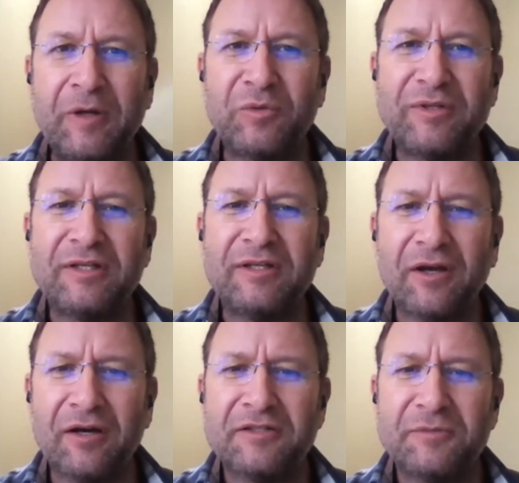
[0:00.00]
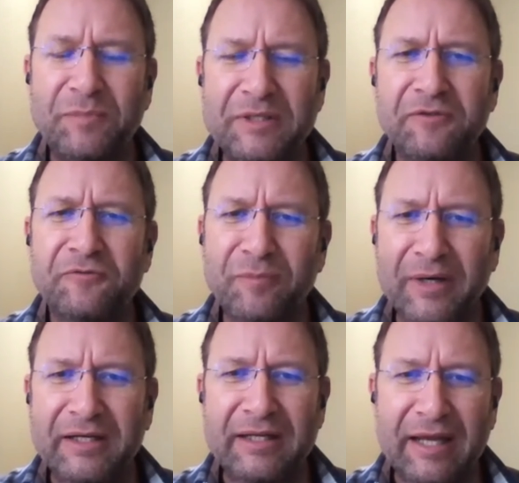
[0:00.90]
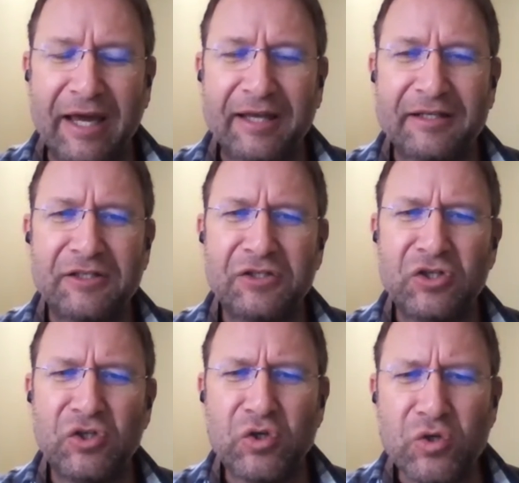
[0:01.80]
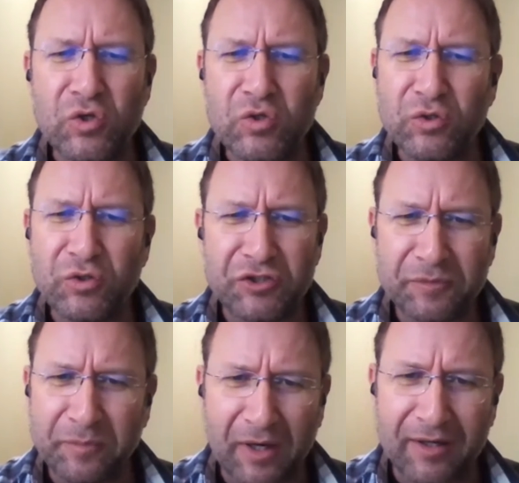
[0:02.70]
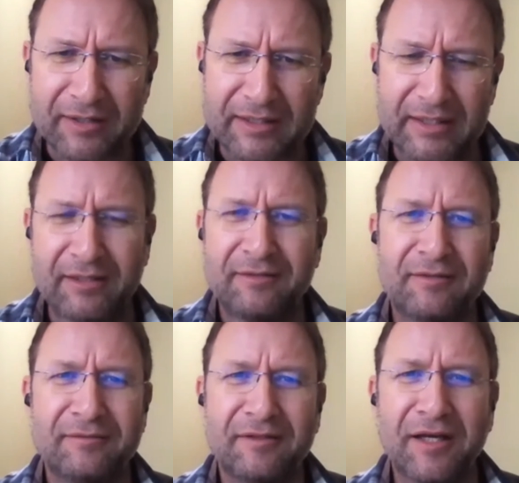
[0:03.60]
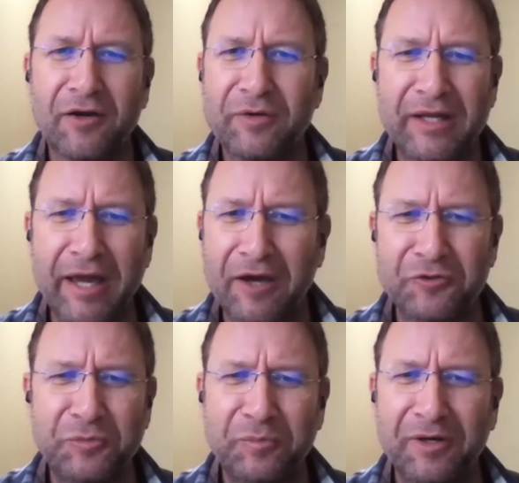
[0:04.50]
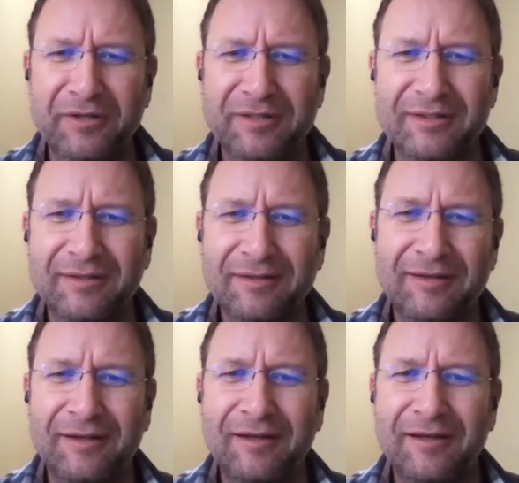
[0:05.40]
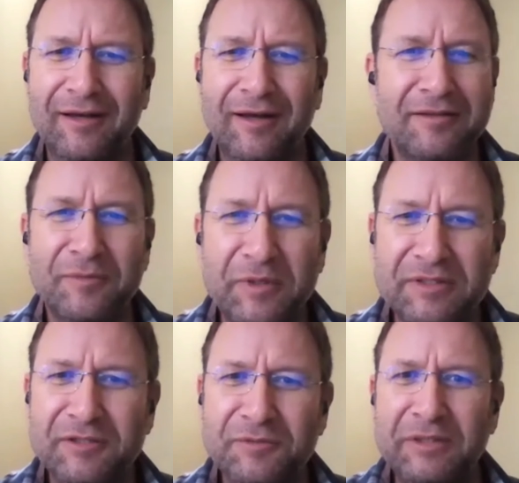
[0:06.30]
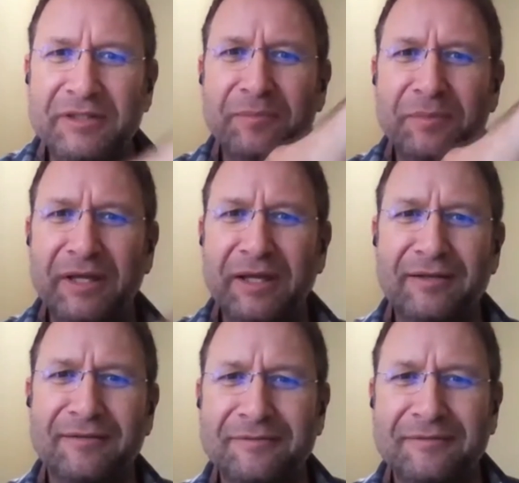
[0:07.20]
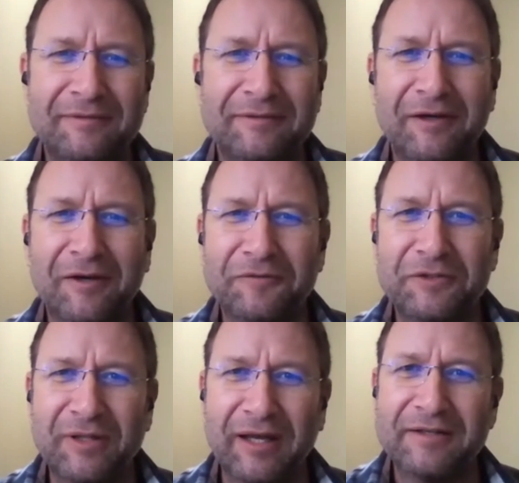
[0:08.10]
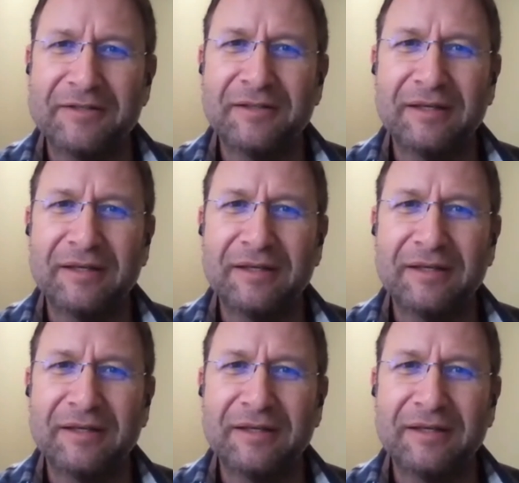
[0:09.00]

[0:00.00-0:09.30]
And with his last bit of money, he had a huge party, going out party. And the business picked up again after that.